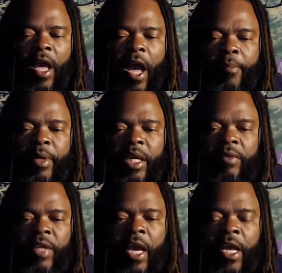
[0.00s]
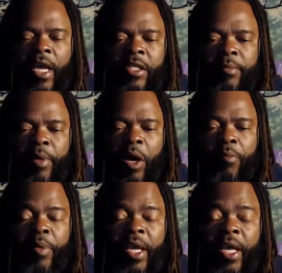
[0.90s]
I believe that it's
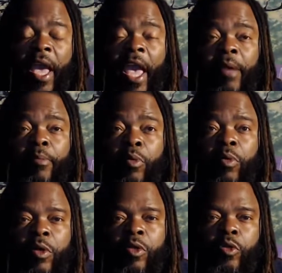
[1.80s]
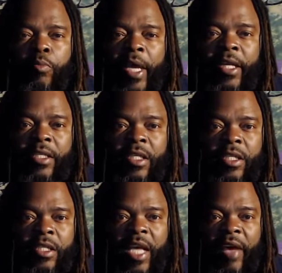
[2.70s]
about being able to make
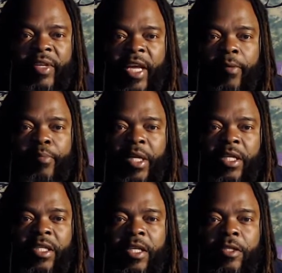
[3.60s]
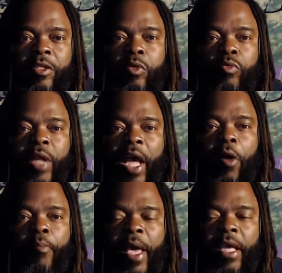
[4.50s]
decisions, having that ability to now
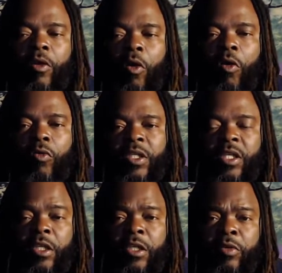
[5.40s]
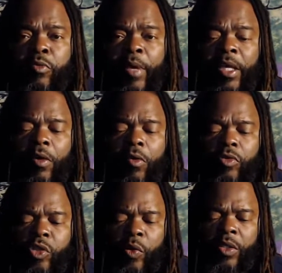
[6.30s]
make your own decisions, to make your own
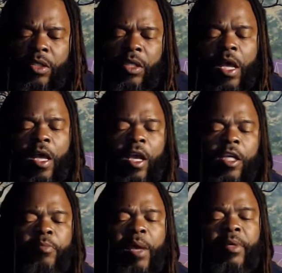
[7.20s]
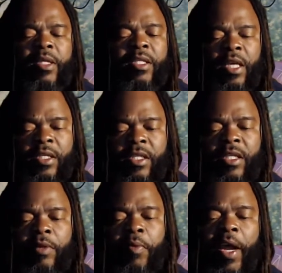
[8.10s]
choices. Because maybe this
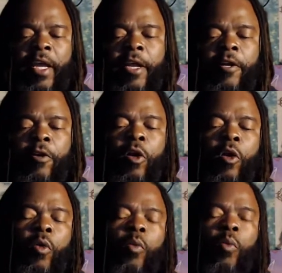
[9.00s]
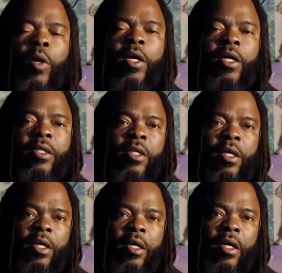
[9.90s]
entity right here was
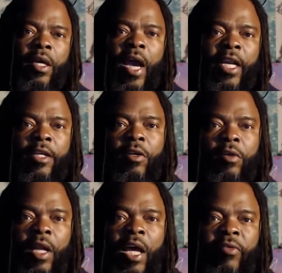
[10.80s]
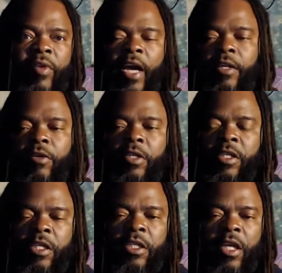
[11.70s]
guiding your life, guiding your
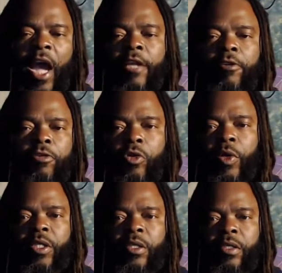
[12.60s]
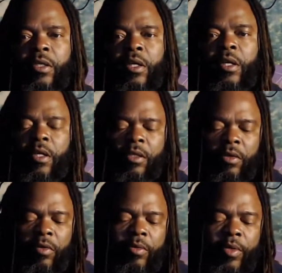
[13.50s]
decision, guiding your choices. You see
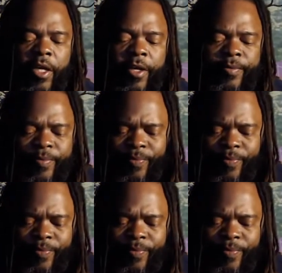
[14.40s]
what I'm saying?